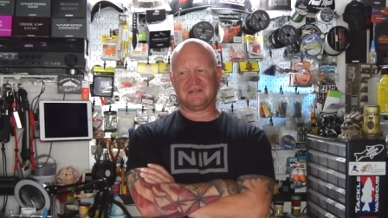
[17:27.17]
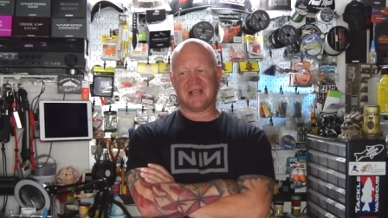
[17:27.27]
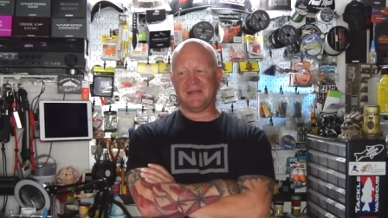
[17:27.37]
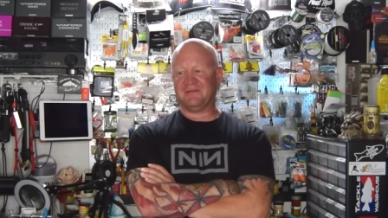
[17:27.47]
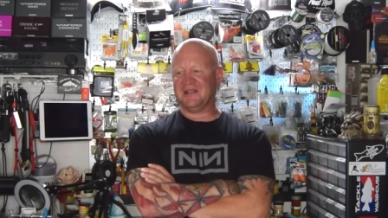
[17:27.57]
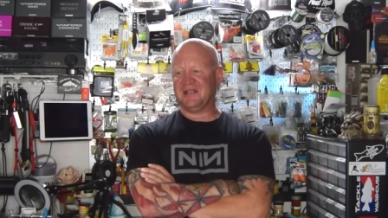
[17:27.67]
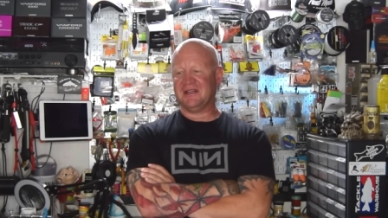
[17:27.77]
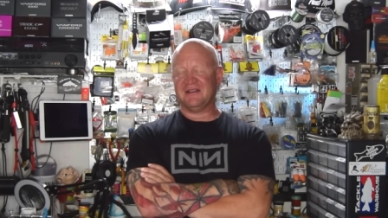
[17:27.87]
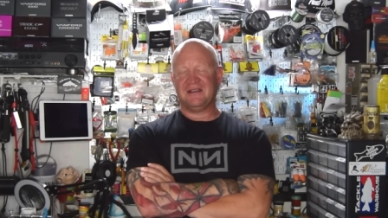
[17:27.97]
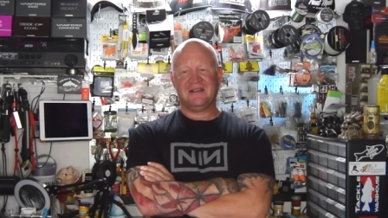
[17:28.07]
typing
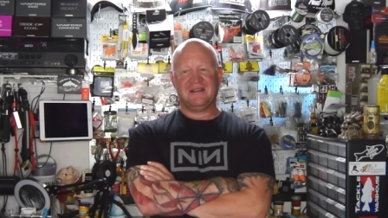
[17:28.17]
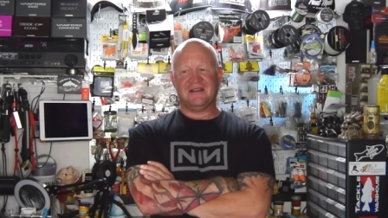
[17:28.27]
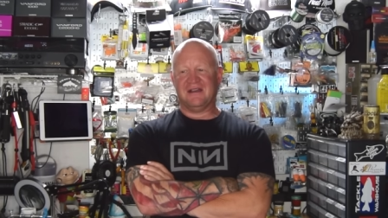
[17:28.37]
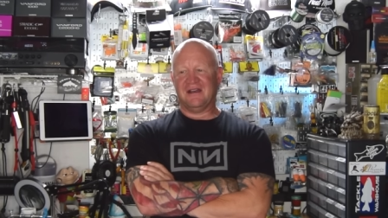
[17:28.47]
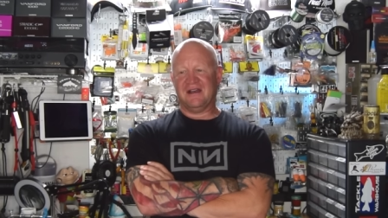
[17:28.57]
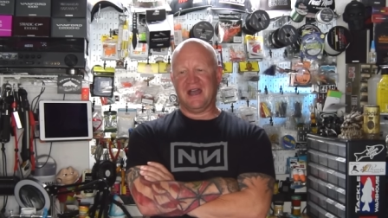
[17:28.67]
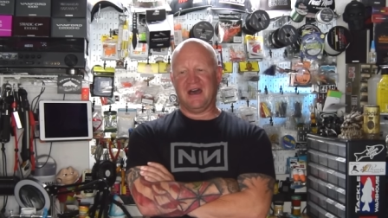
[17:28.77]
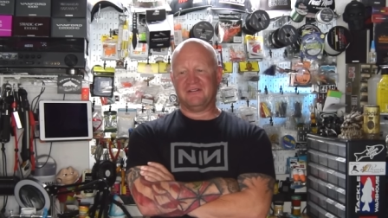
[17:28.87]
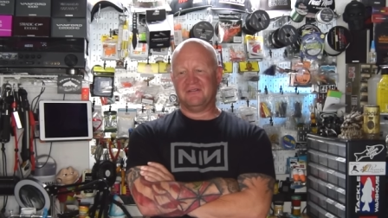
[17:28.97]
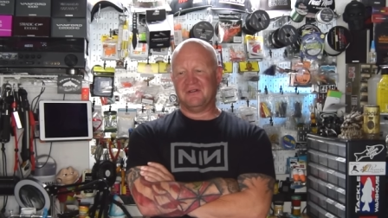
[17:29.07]
in
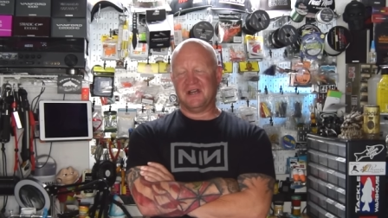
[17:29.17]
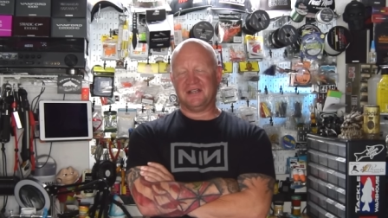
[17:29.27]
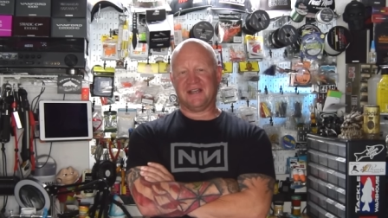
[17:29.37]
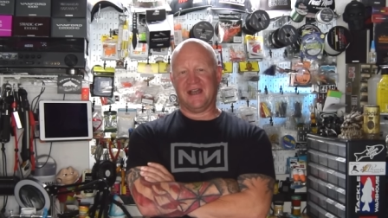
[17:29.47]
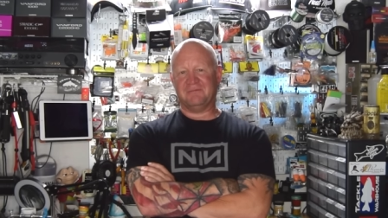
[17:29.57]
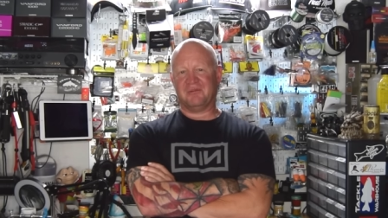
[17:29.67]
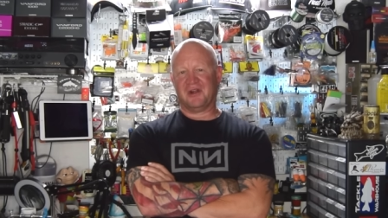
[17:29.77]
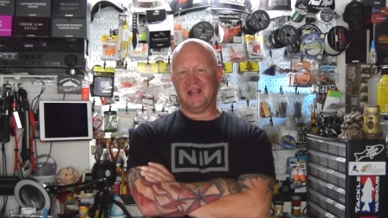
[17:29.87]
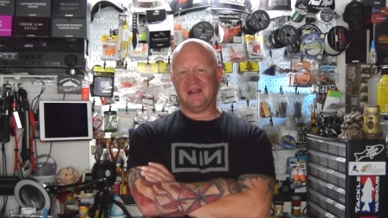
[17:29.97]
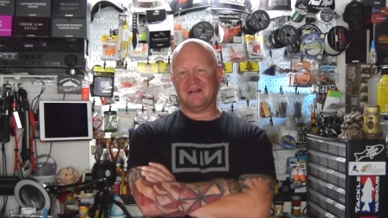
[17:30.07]
how to tie
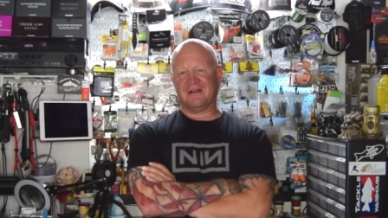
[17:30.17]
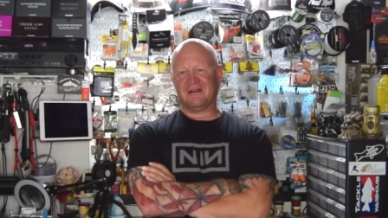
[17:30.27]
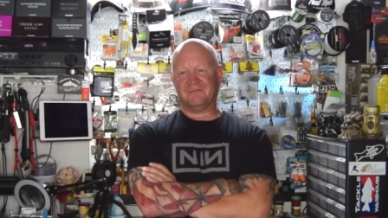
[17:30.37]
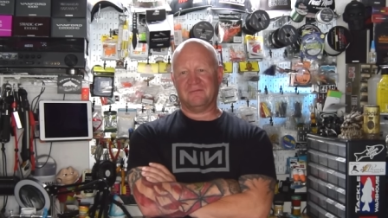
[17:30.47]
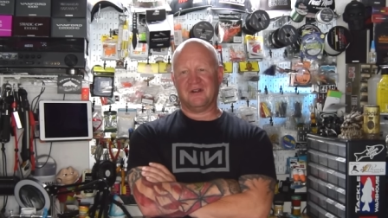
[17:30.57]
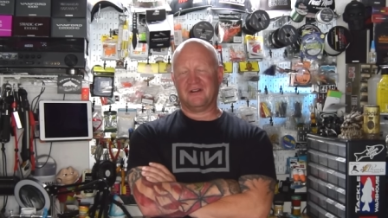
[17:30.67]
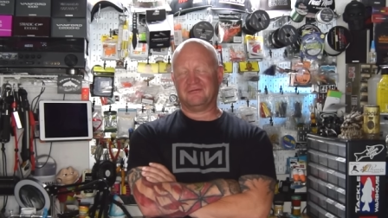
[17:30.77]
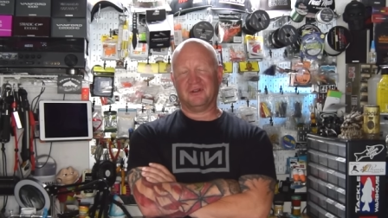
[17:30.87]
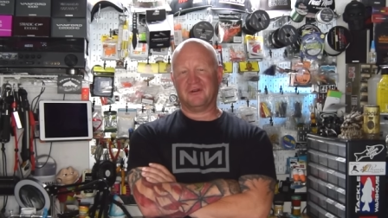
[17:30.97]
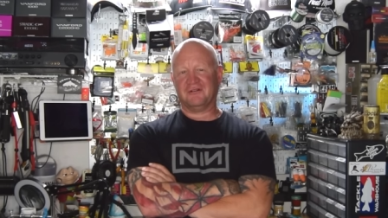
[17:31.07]
braid or
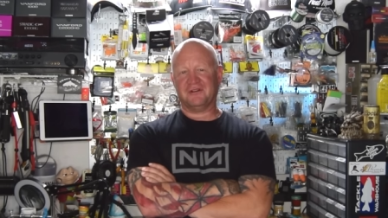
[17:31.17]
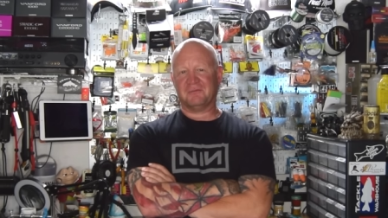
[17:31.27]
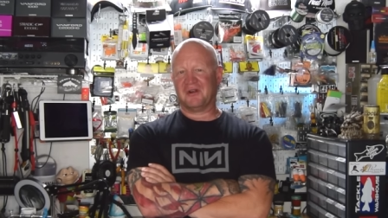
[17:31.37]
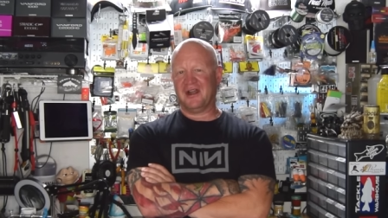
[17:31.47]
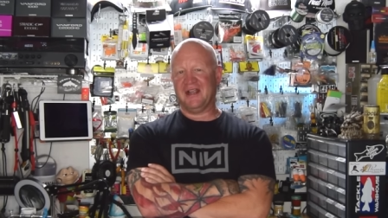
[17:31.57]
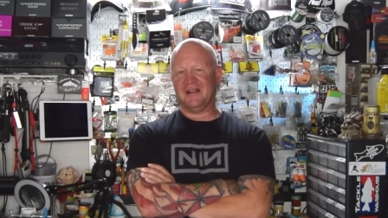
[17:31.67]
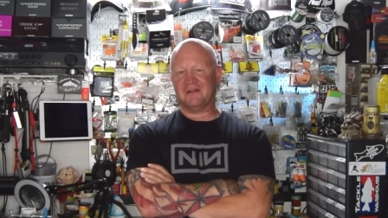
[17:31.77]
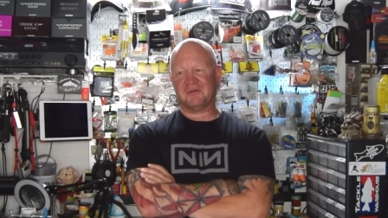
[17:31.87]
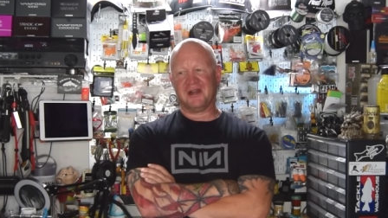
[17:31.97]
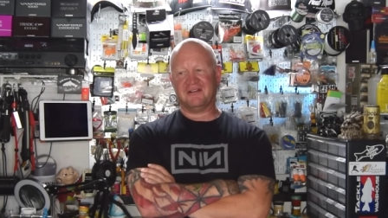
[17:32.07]
fluoro to braid,
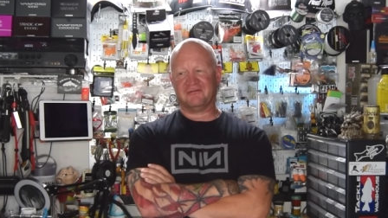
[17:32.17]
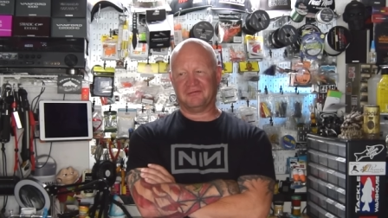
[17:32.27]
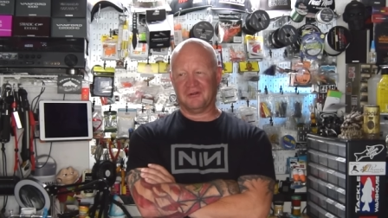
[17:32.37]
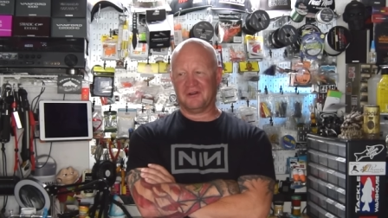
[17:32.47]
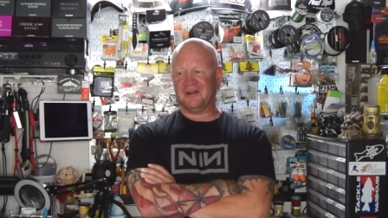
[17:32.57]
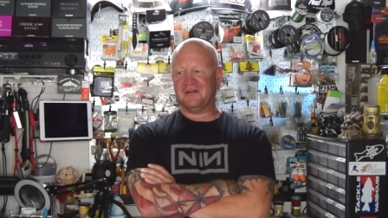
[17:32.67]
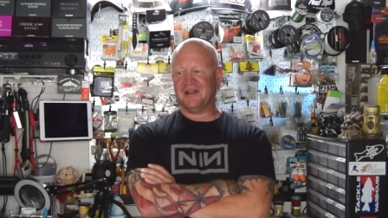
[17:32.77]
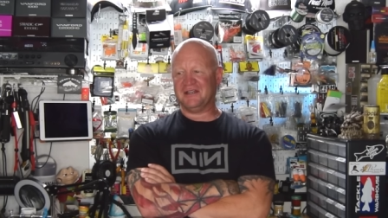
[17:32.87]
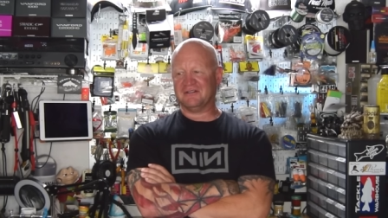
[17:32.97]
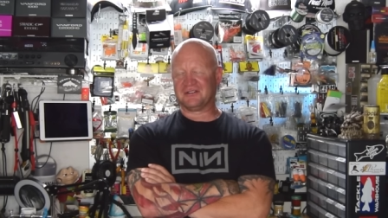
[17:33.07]
or braid to
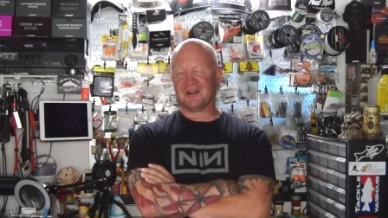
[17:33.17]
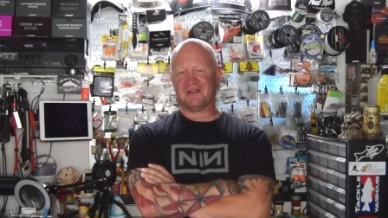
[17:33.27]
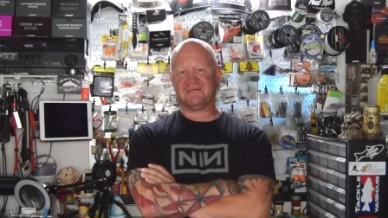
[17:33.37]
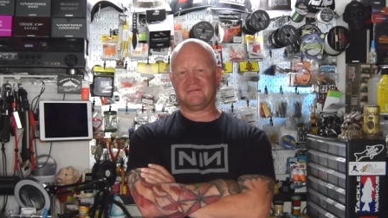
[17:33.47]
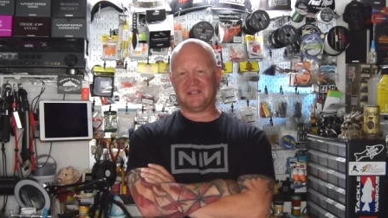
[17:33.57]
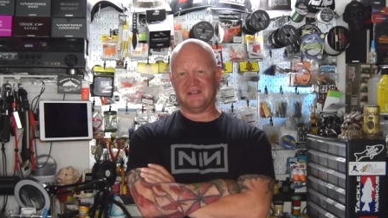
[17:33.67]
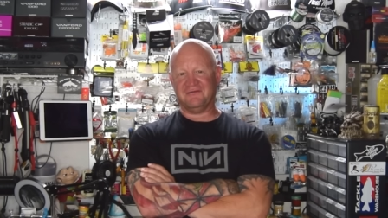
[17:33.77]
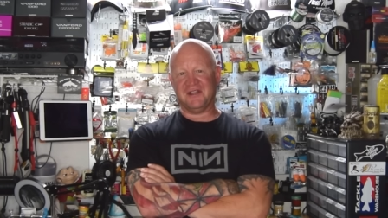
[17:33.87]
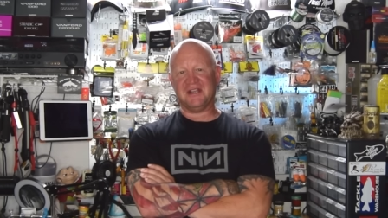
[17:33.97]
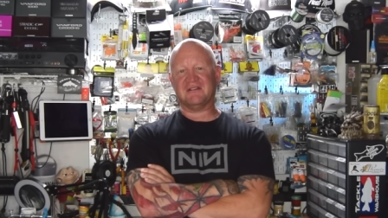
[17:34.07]
fluoro, and you'll start
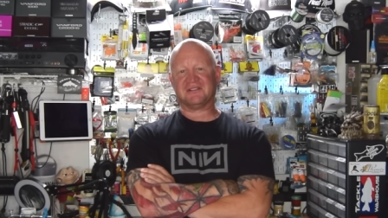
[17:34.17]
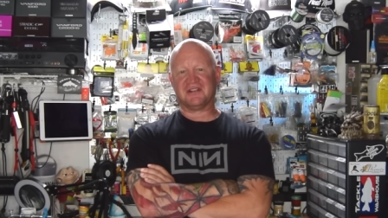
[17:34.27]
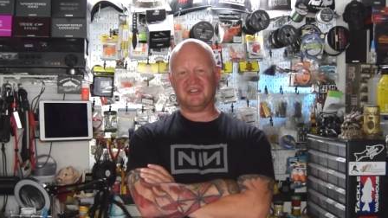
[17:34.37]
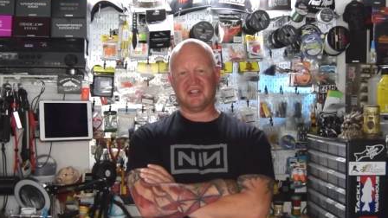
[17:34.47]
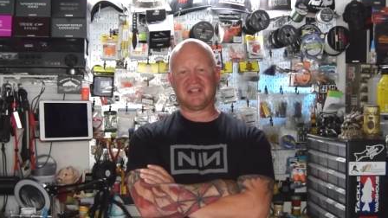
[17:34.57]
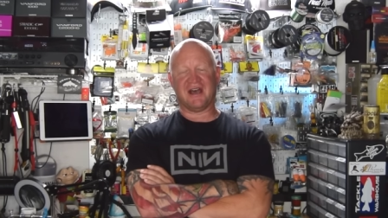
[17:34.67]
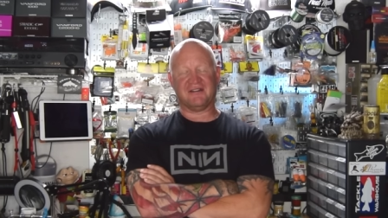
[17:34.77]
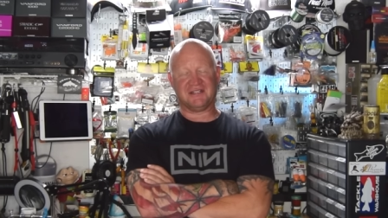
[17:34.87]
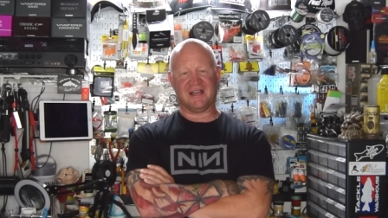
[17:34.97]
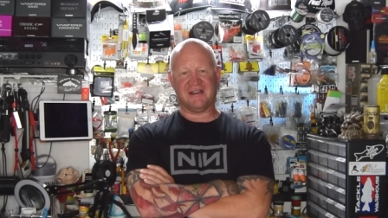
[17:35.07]
seeing videos on just how
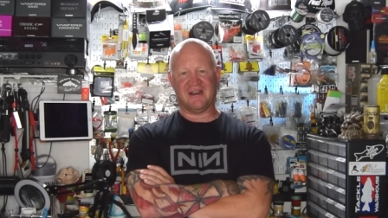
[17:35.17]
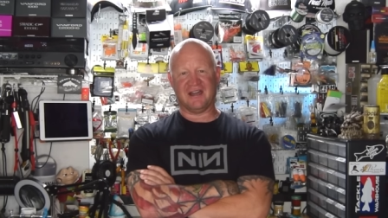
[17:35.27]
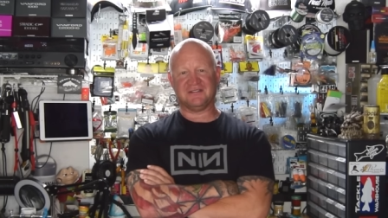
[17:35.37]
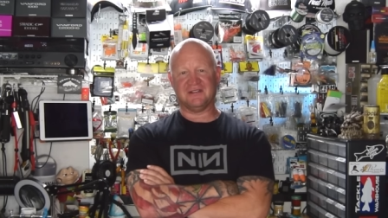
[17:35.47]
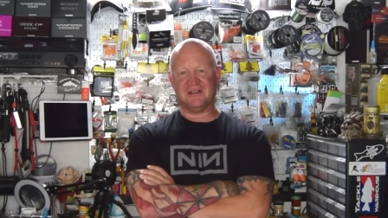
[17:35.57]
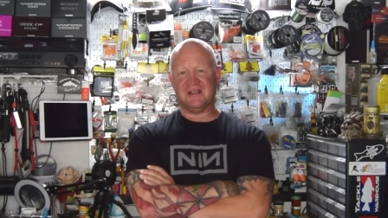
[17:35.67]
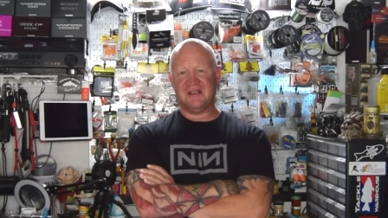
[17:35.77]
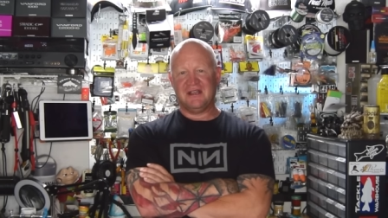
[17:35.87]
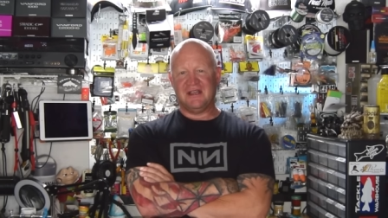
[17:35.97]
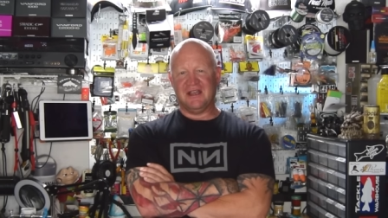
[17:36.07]
to tie knots
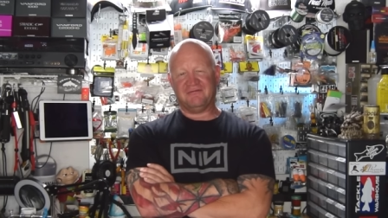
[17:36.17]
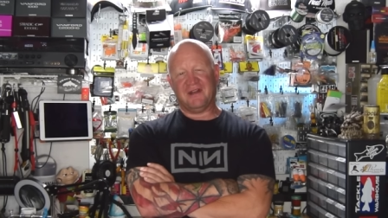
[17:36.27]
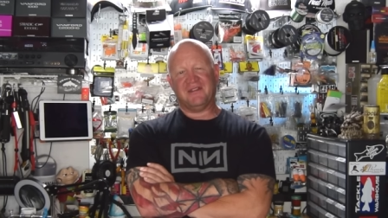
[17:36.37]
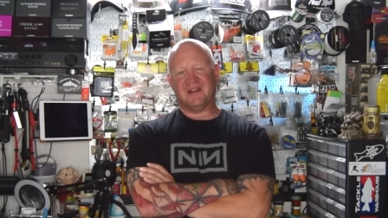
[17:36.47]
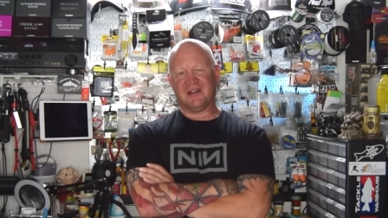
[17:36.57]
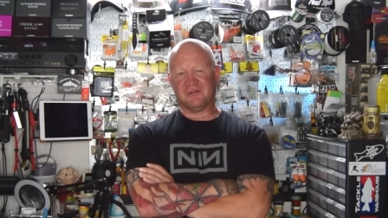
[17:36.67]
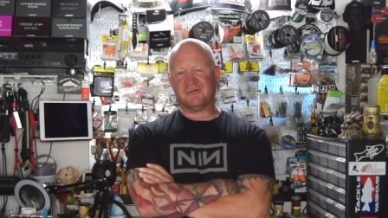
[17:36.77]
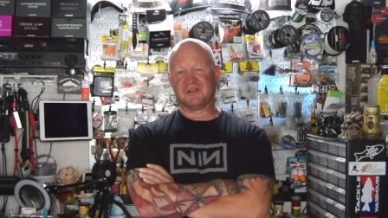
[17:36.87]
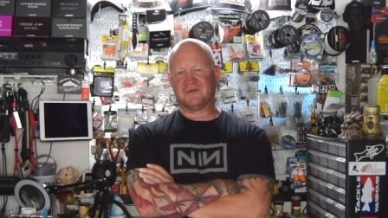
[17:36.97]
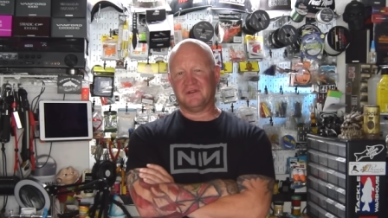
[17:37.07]
and find the knot that
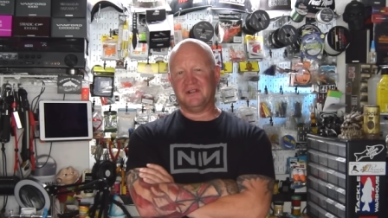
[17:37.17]
works for